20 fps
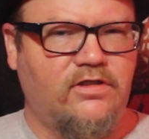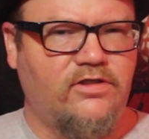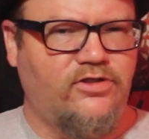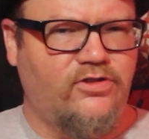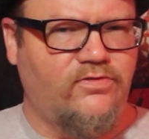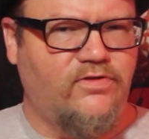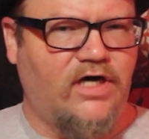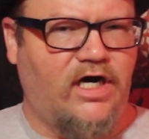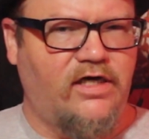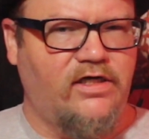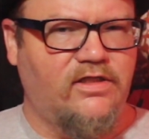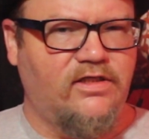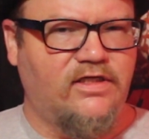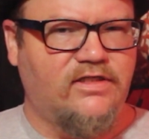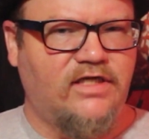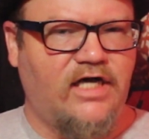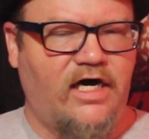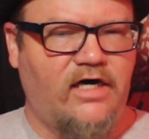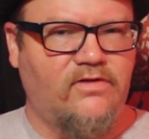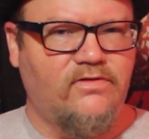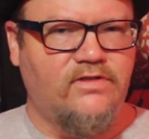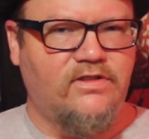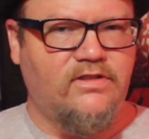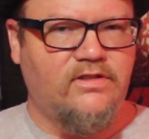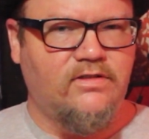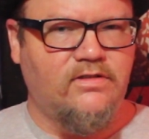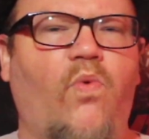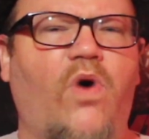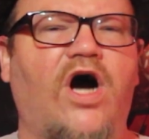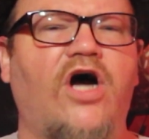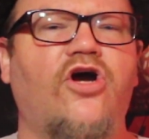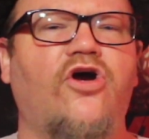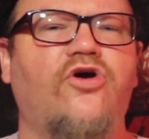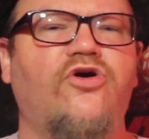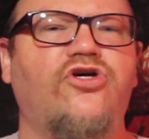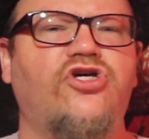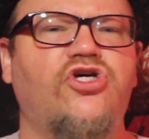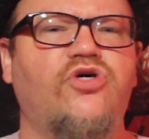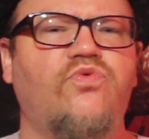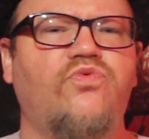Did you die in this house? Why are
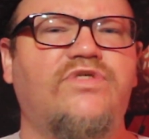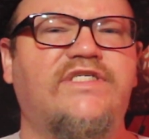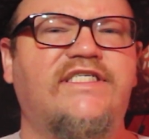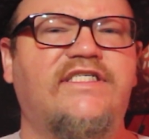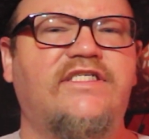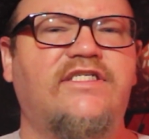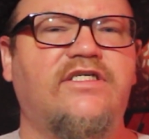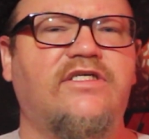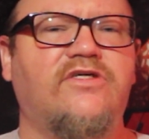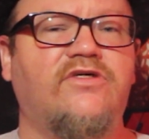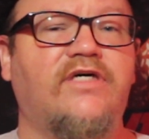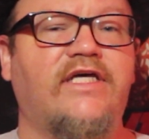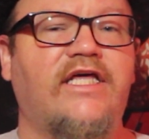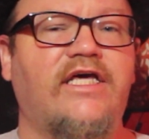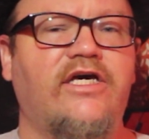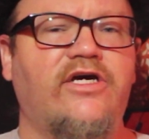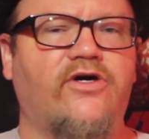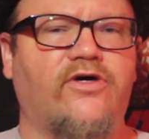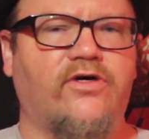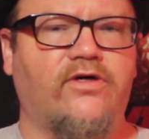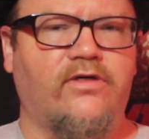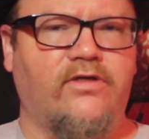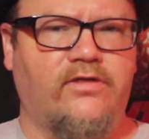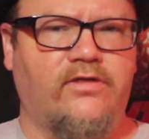you still here?